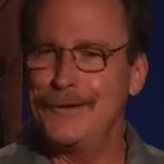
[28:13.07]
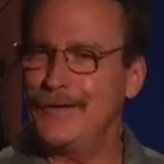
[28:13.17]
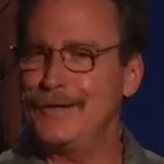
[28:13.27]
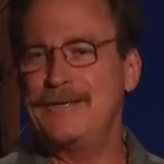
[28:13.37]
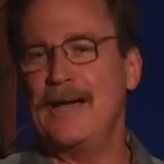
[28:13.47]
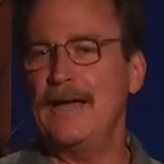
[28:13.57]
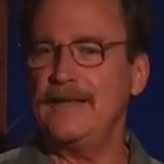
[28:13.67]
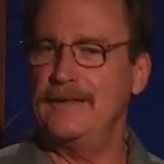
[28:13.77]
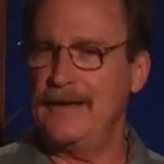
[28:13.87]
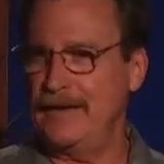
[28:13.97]
They
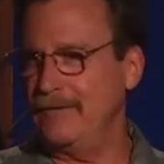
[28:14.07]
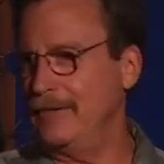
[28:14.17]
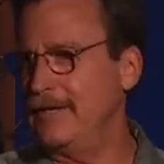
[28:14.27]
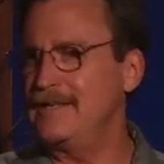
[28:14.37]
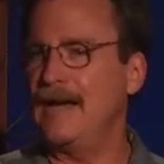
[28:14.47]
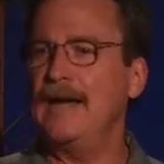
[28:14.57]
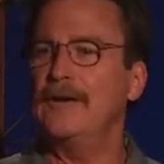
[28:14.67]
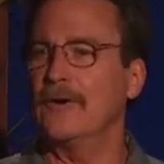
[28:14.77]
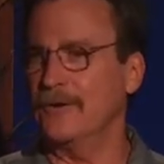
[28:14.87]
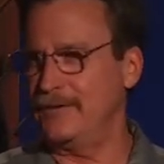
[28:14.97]
tied the heaven, they tied
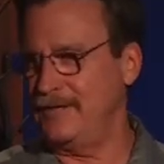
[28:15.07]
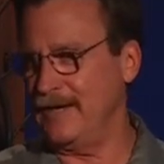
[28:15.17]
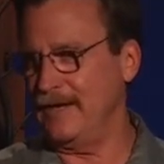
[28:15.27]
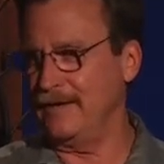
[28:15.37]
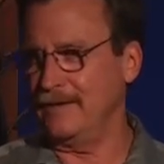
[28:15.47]
earth together.